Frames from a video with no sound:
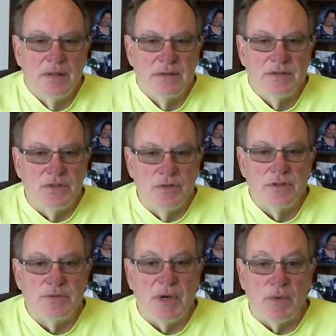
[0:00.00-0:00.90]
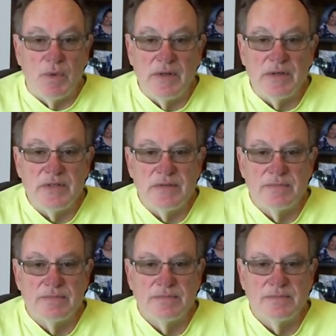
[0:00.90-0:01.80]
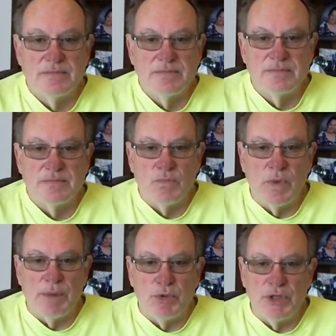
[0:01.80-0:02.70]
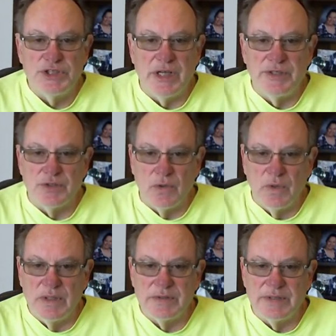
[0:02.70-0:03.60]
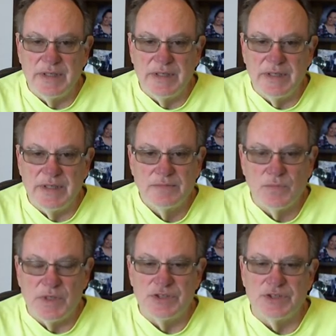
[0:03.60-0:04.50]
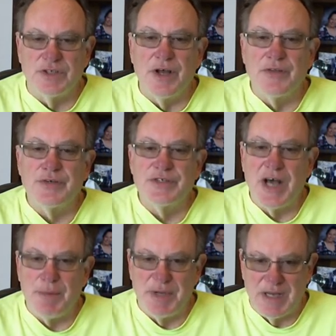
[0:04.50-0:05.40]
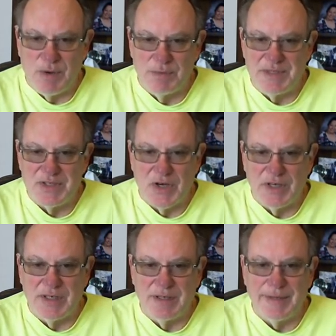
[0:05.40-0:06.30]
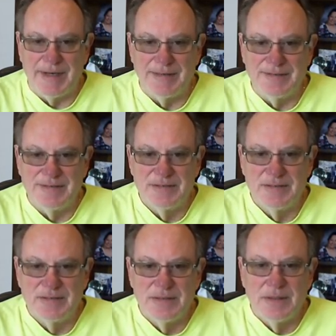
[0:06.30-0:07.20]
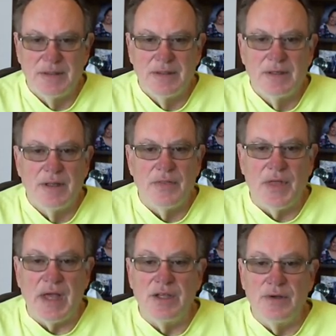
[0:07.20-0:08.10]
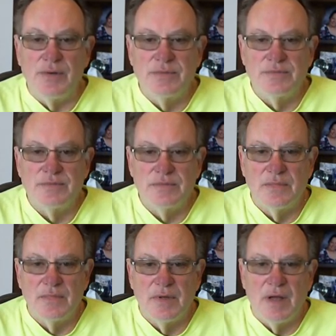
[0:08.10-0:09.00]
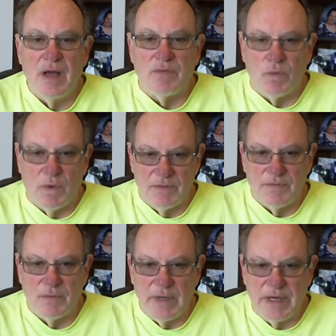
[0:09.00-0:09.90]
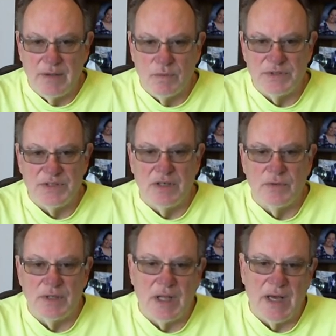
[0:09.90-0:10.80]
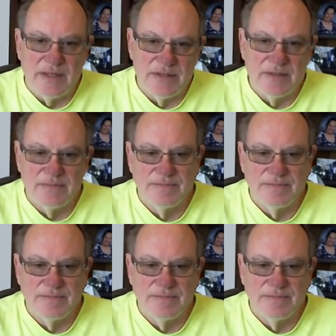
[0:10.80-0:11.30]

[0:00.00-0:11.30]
Students, bear with us. We appreciate your loyalty, which is another topic I will be talking about. Thank you. Have a wonderful week. We'll see you in class.